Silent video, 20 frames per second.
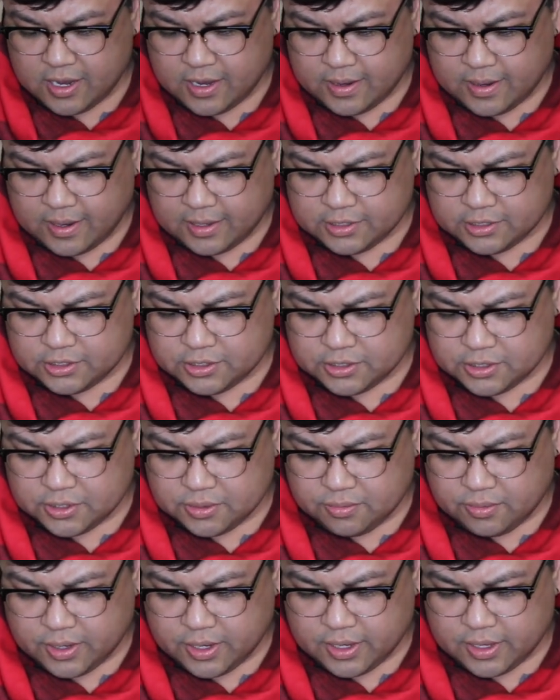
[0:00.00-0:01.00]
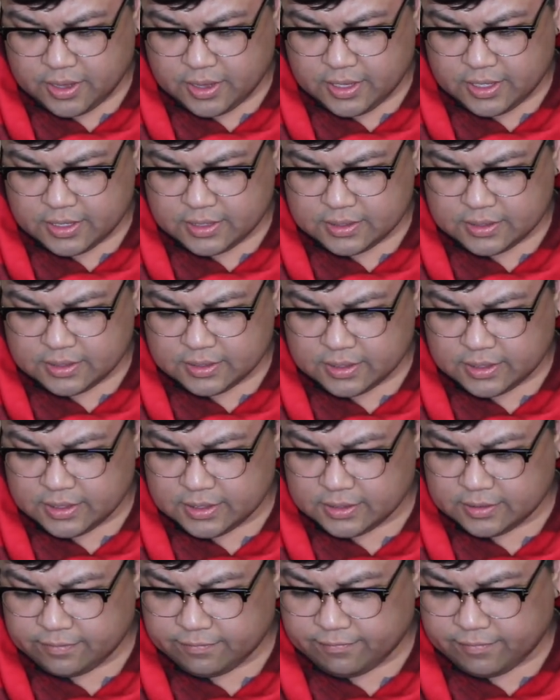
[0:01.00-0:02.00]
Not sure where this
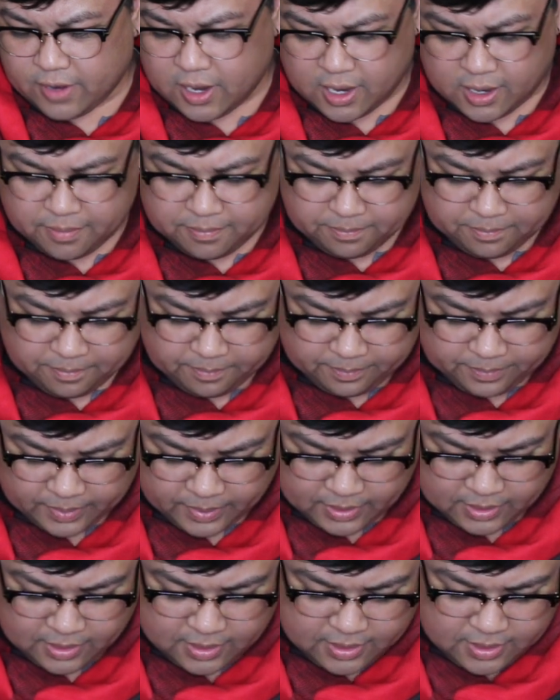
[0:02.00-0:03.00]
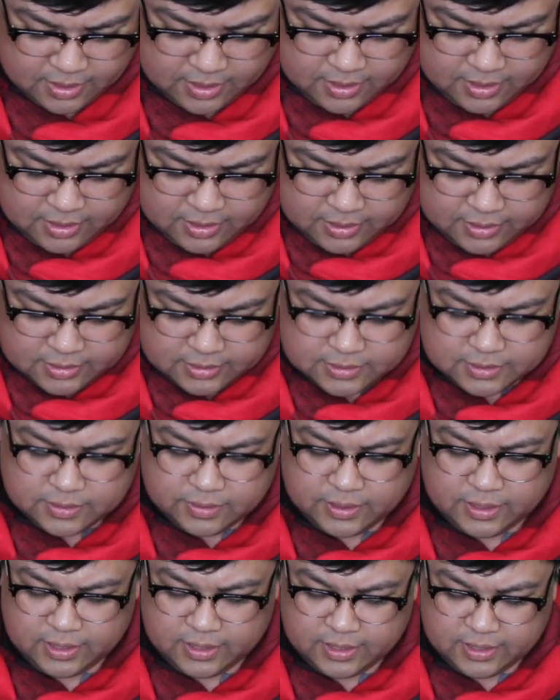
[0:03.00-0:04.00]
is from. So
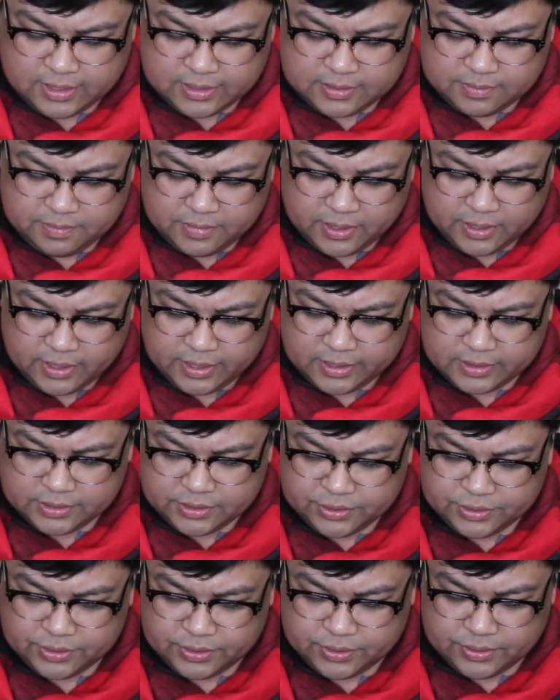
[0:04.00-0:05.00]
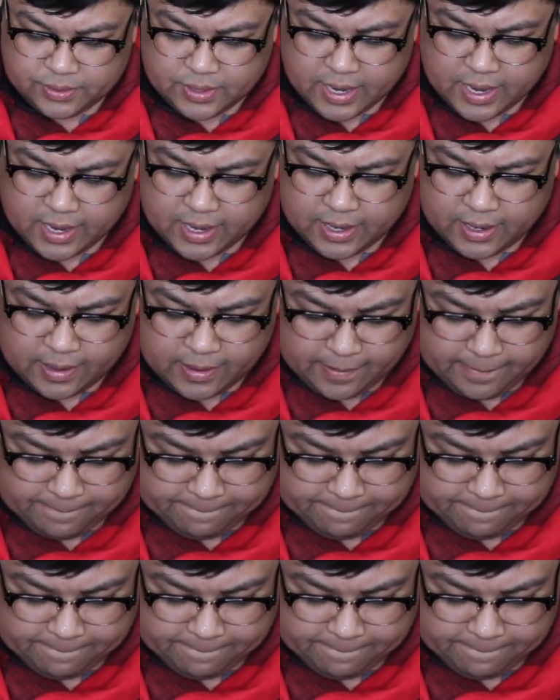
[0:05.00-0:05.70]
he is married to a